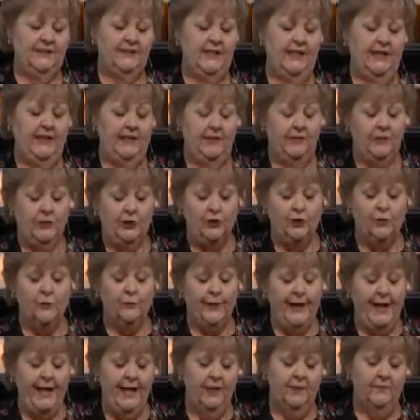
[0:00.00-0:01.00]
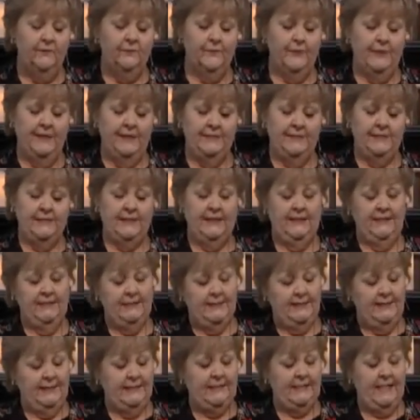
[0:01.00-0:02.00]
And in the Quran, for instance,
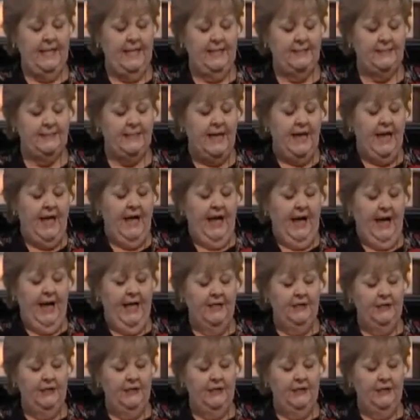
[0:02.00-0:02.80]
it says, "And ye